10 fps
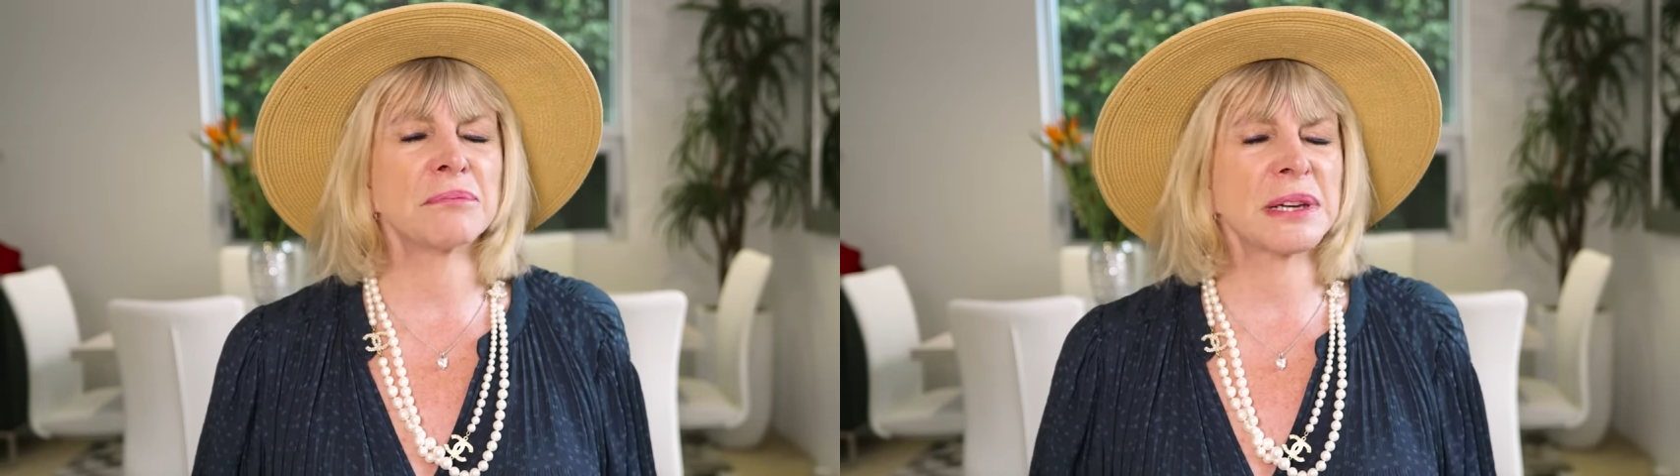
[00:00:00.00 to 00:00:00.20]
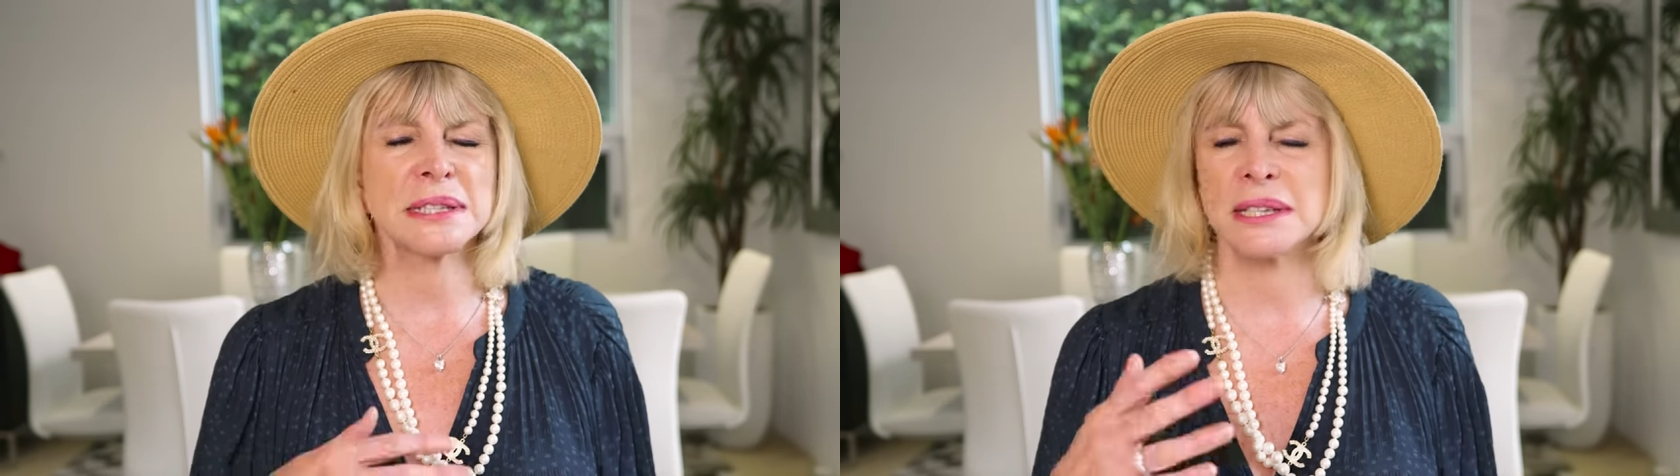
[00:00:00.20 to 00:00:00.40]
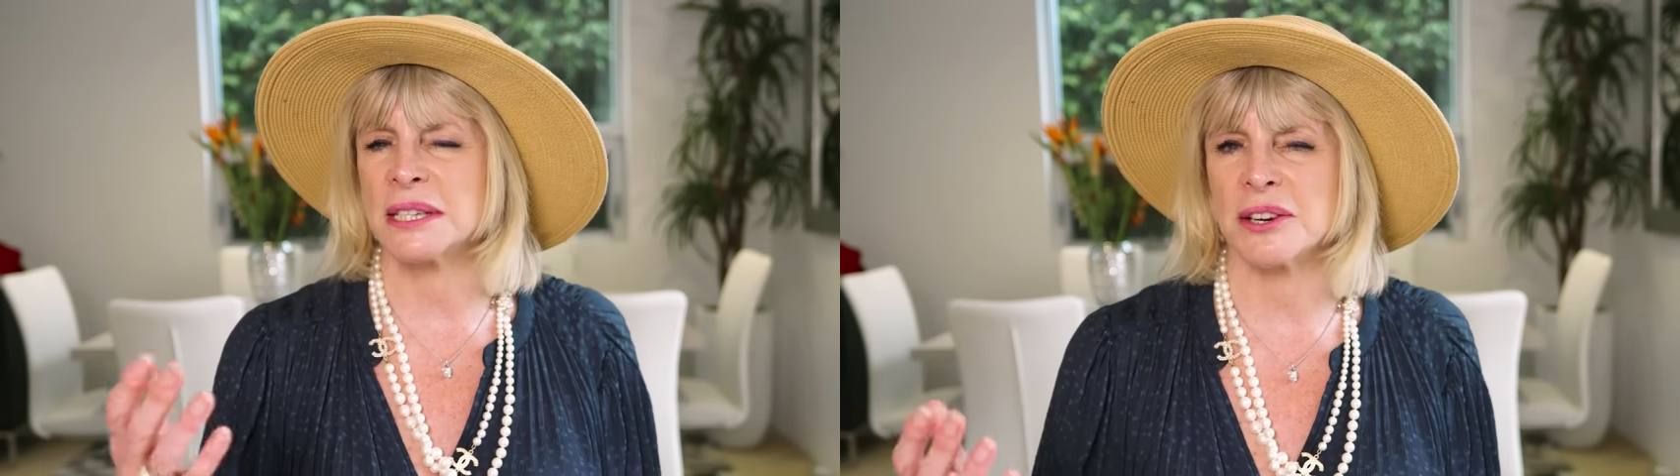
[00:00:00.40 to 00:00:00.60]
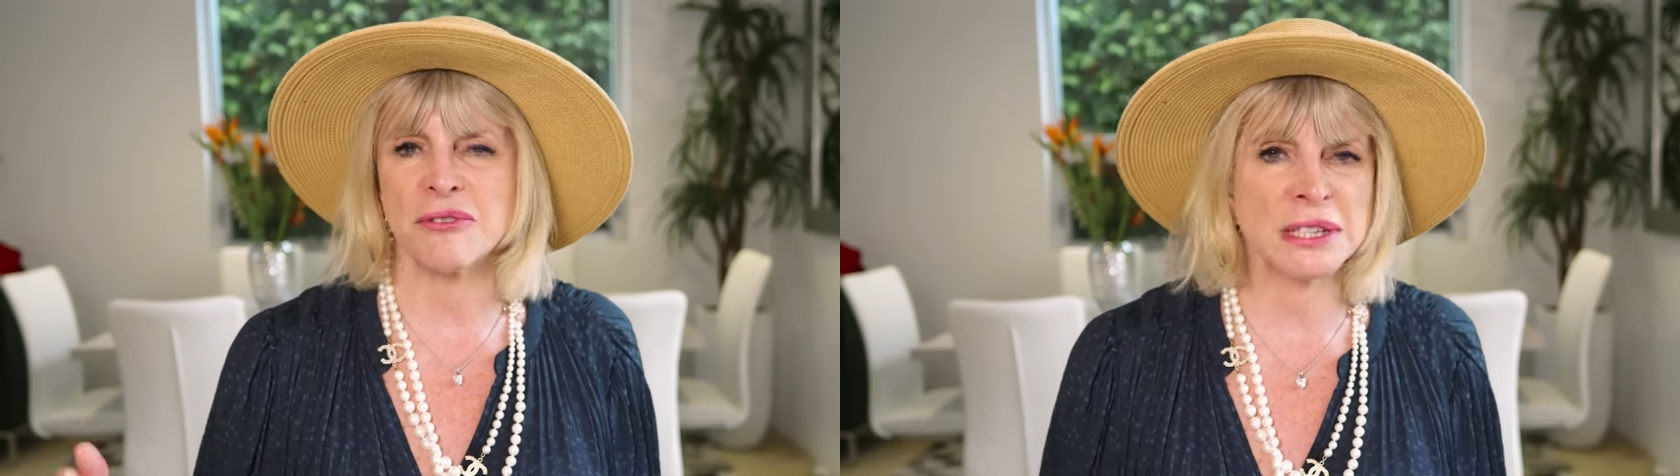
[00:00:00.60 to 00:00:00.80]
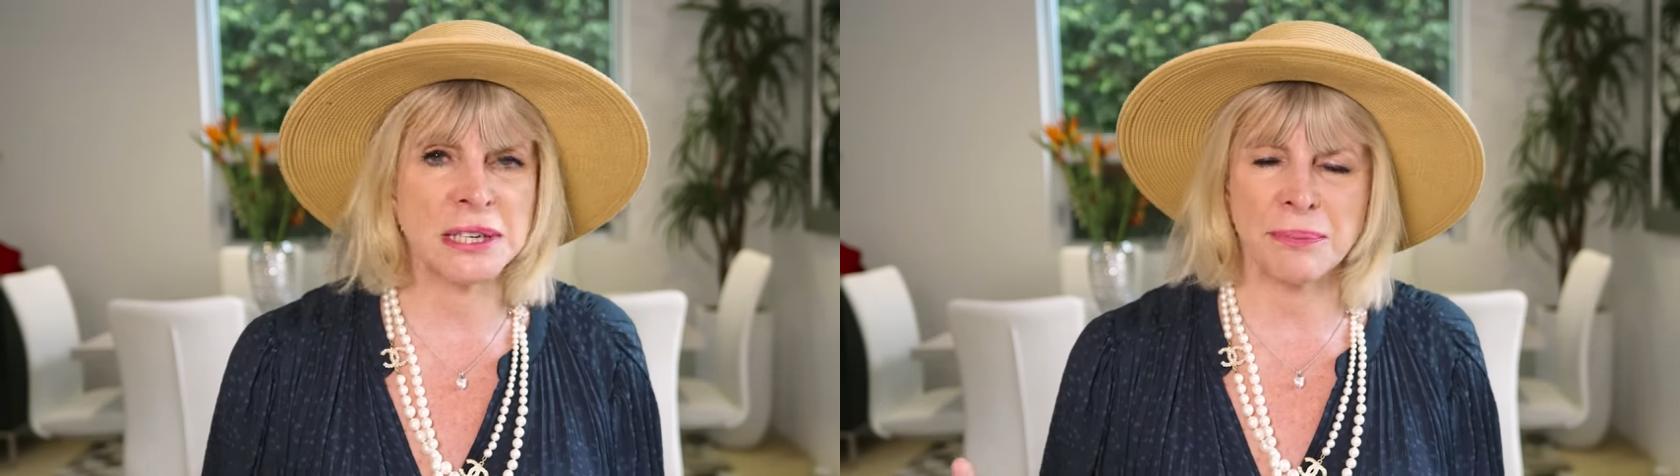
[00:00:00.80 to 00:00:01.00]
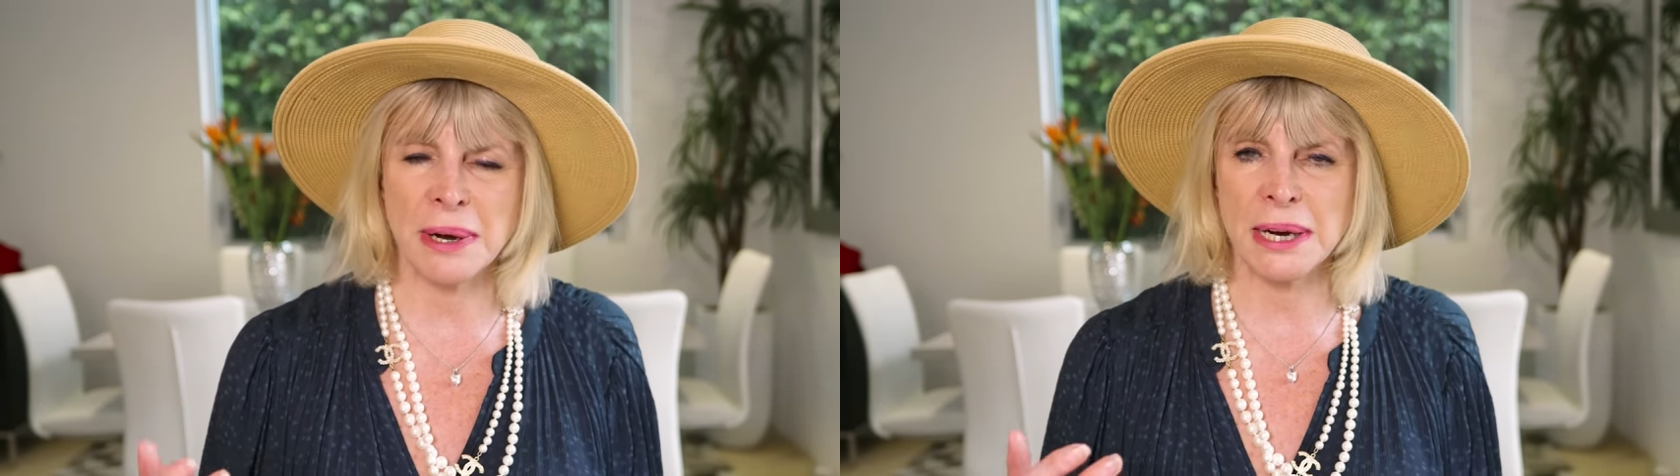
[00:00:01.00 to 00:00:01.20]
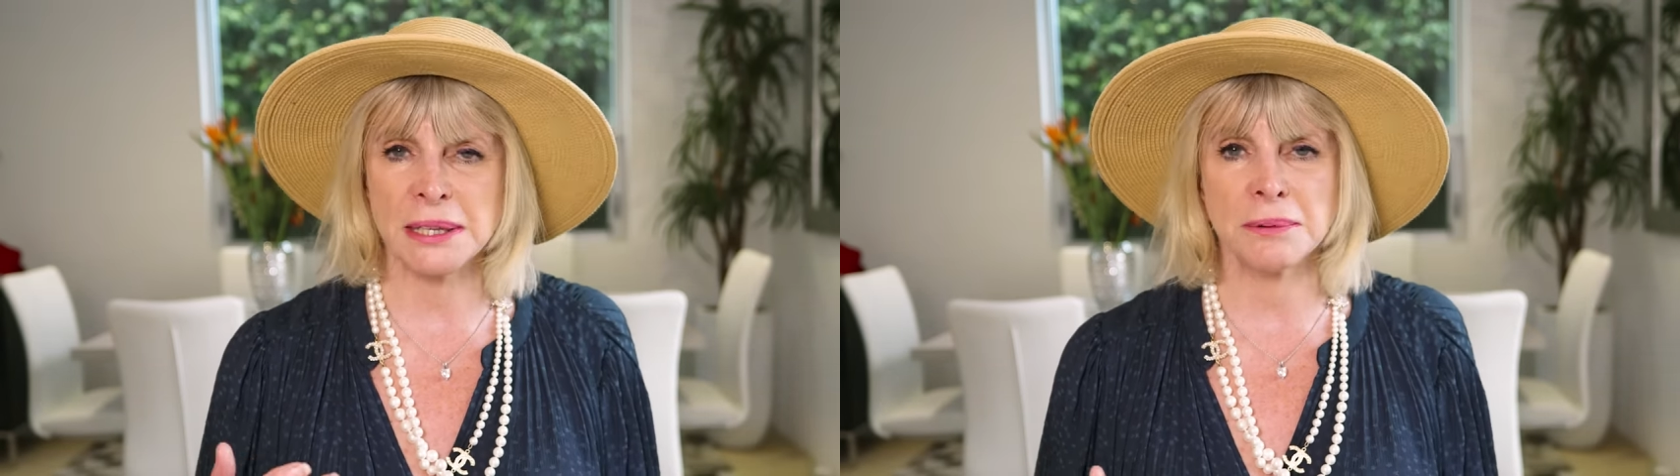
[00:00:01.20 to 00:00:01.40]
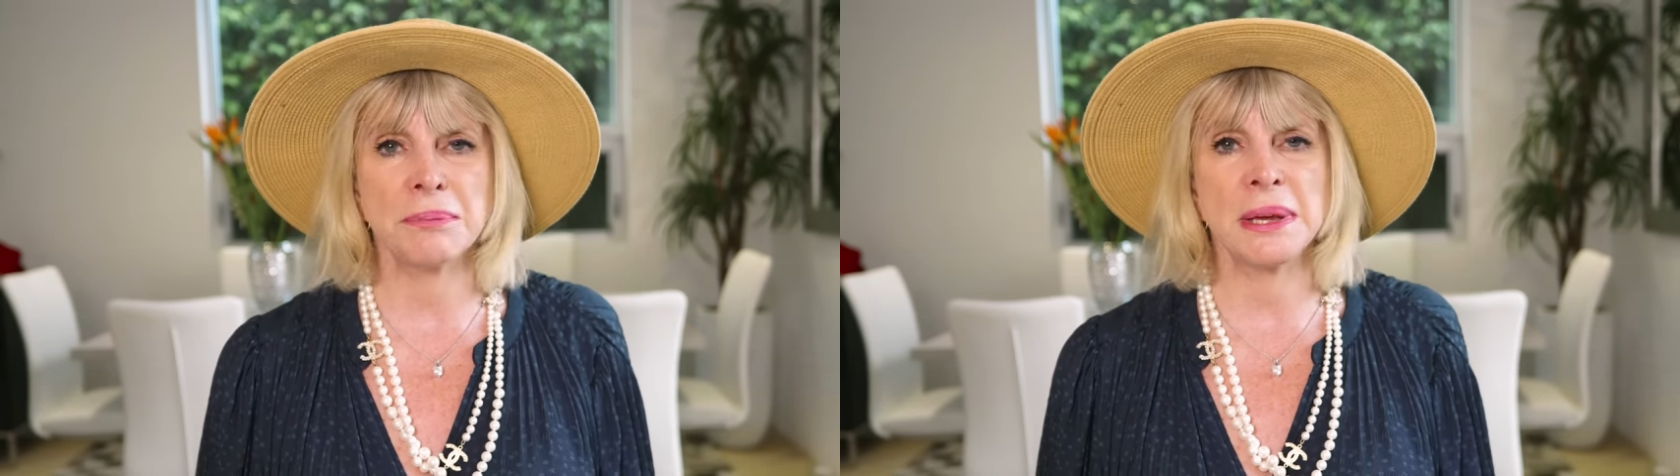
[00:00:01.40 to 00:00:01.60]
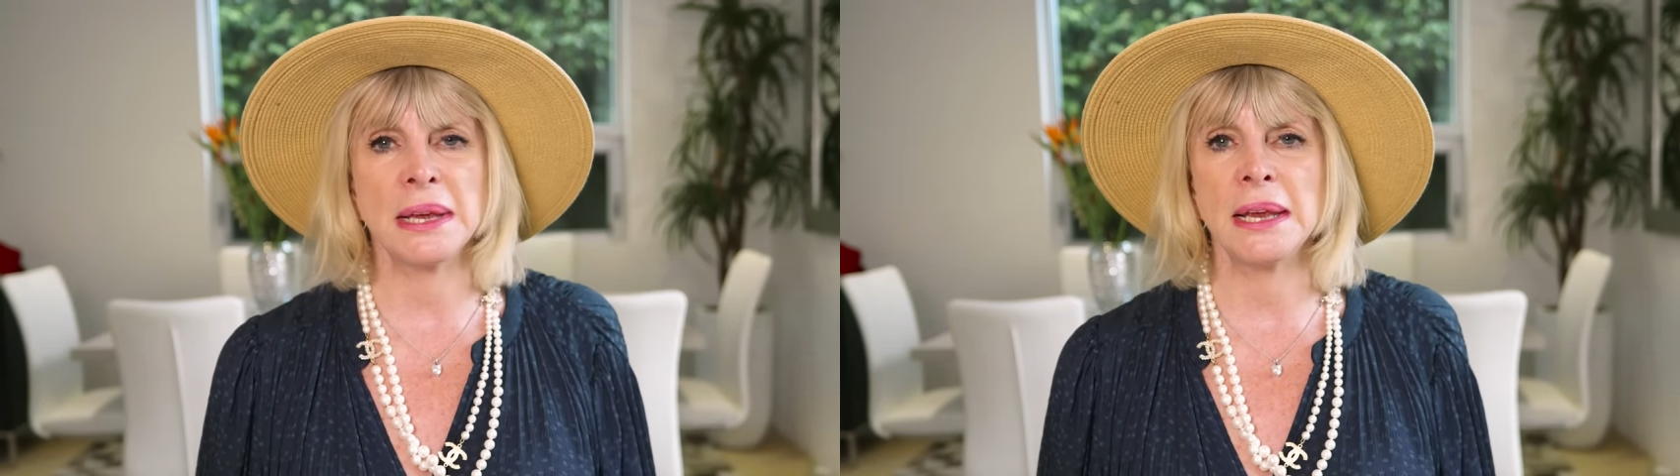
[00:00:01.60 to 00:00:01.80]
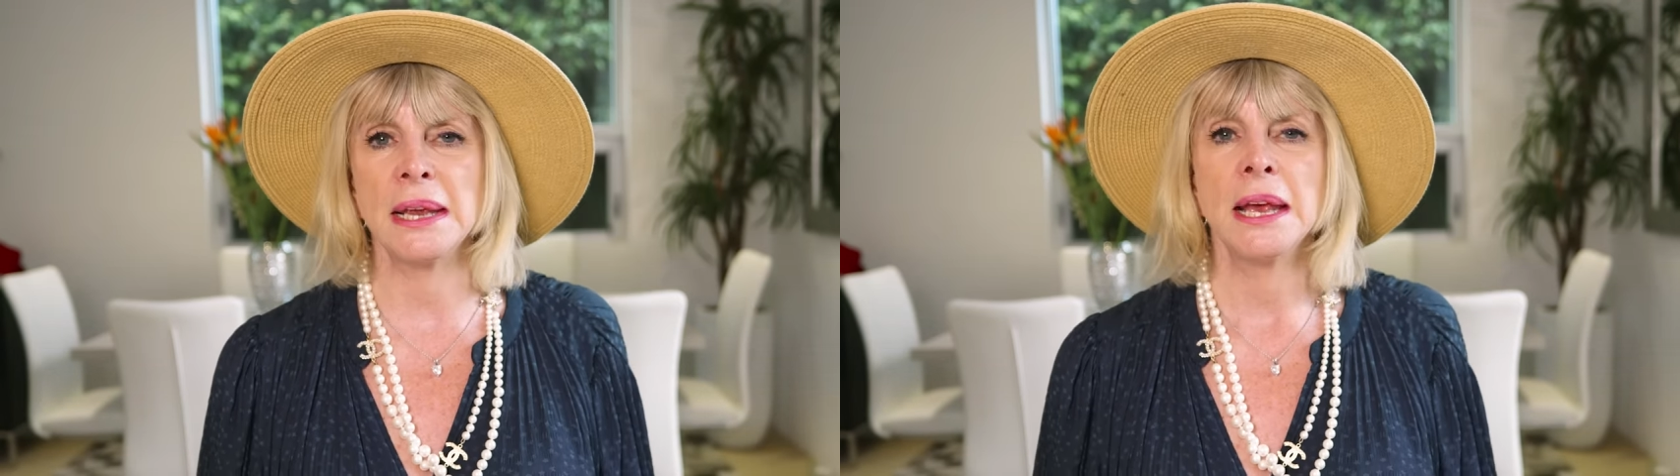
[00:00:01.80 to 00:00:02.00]
my sister isn't better than
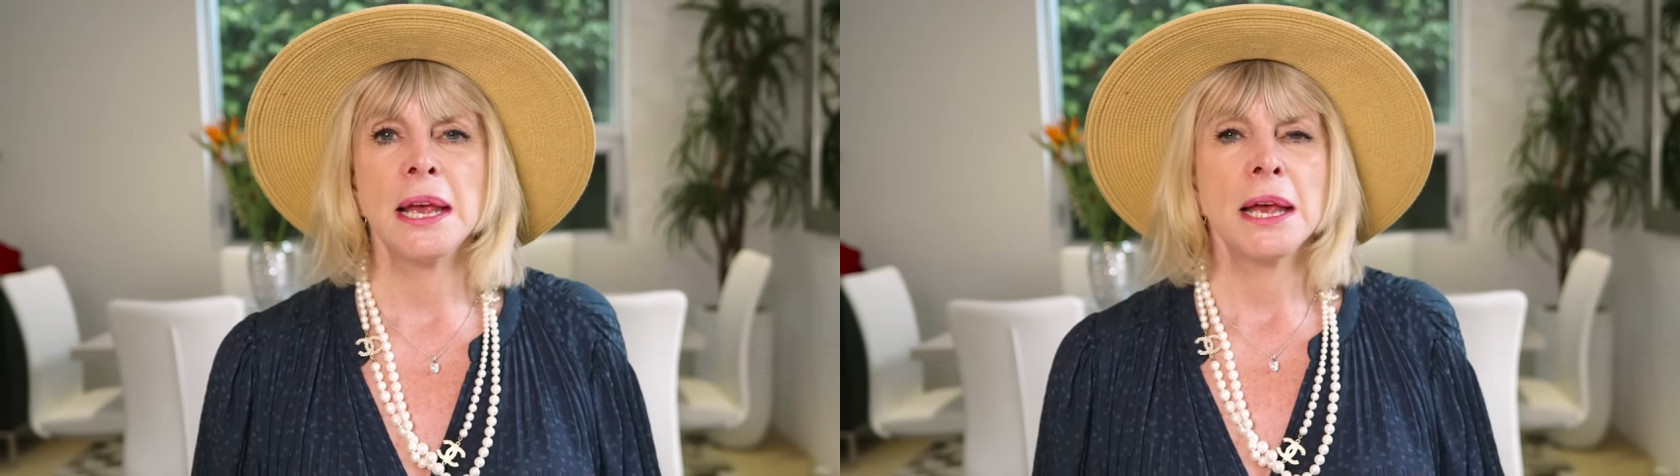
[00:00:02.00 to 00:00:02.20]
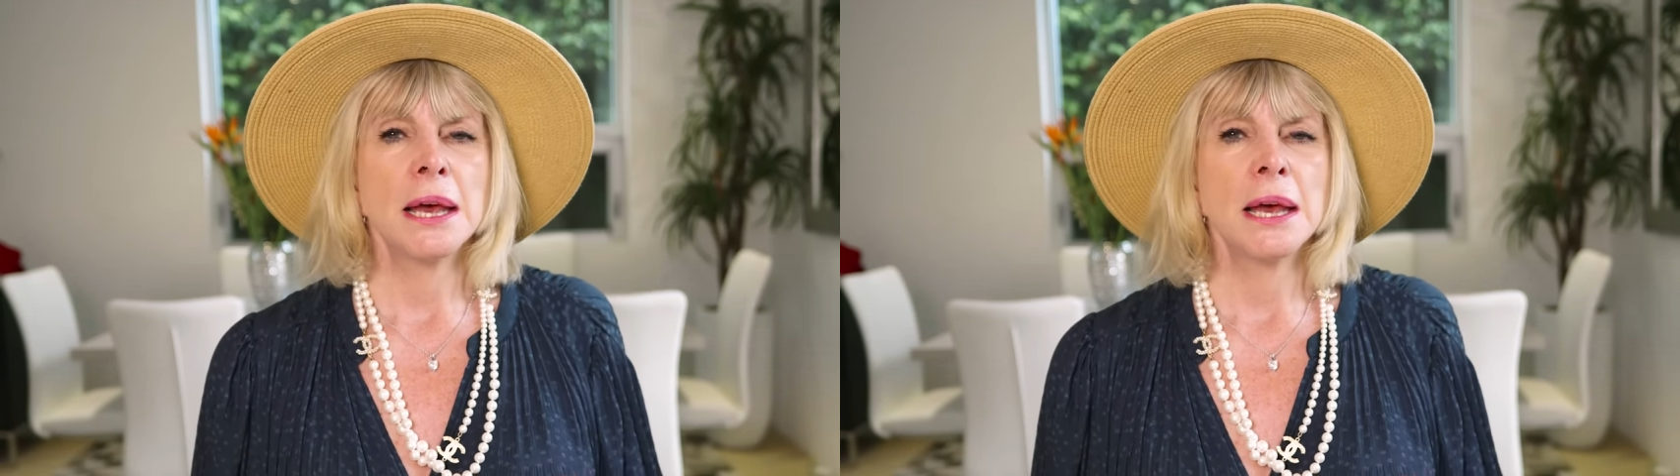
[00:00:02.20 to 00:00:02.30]
me,